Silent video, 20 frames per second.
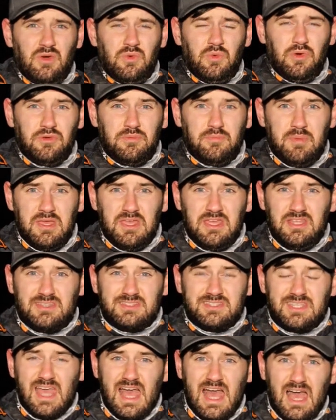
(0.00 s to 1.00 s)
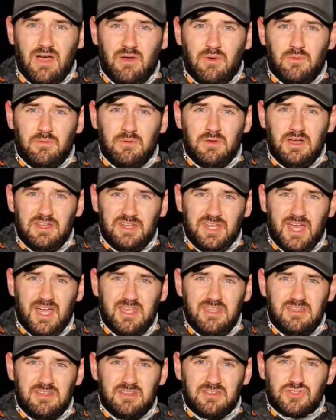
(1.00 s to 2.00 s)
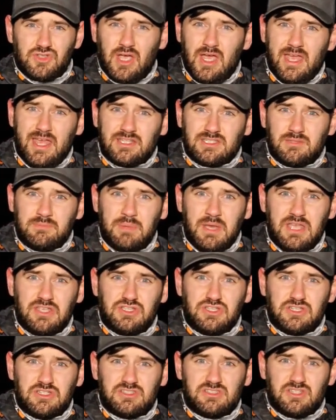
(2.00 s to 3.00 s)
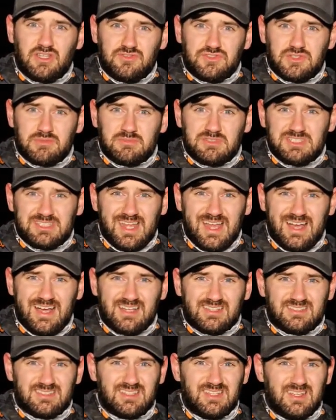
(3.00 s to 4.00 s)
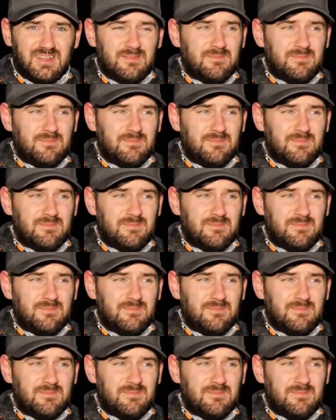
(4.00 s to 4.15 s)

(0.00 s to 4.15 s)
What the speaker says: would be to get out at night and try and get some pictures of some stars.